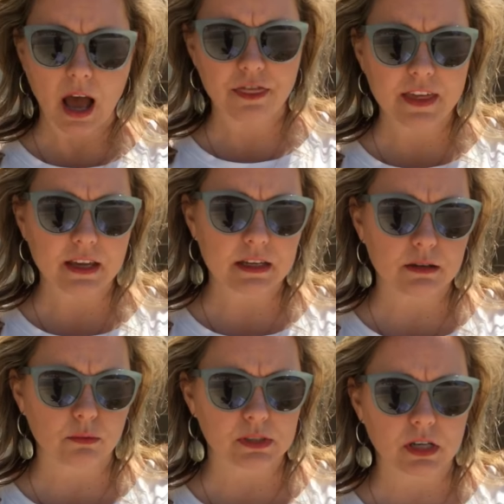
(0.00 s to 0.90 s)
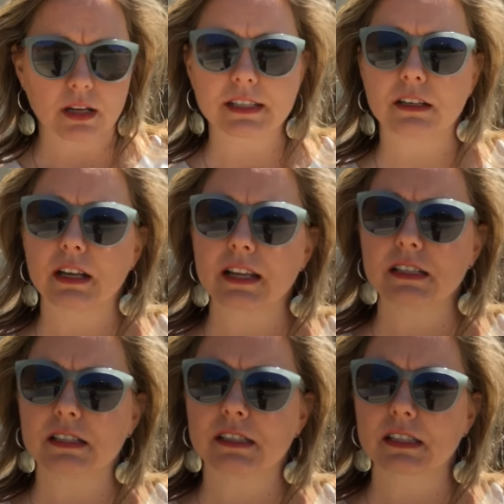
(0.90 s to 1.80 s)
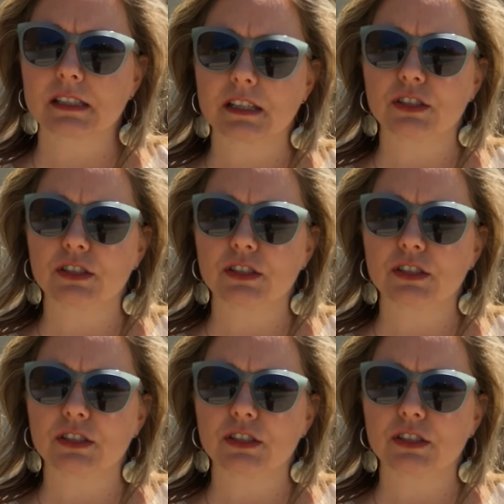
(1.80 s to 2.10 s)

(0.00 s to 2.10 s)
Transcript: I think it was knocked down in 1962.